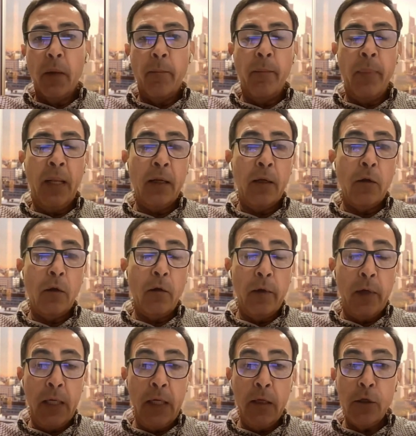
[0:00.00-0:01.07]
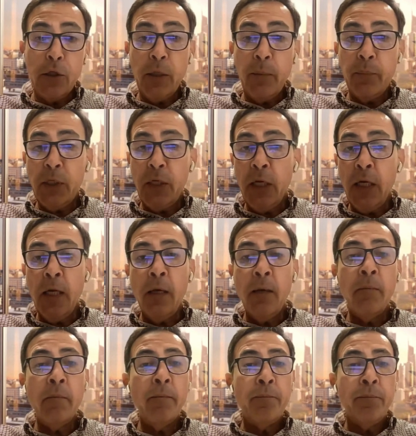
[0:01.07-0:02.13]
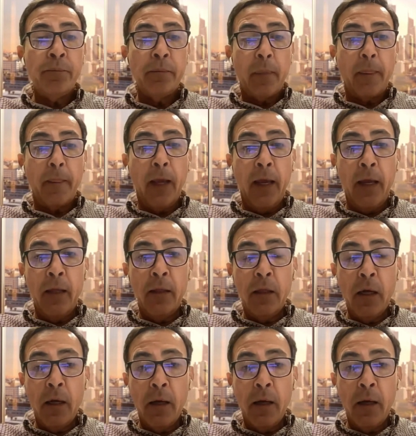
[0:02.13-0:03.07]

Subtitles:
building a leadership team, and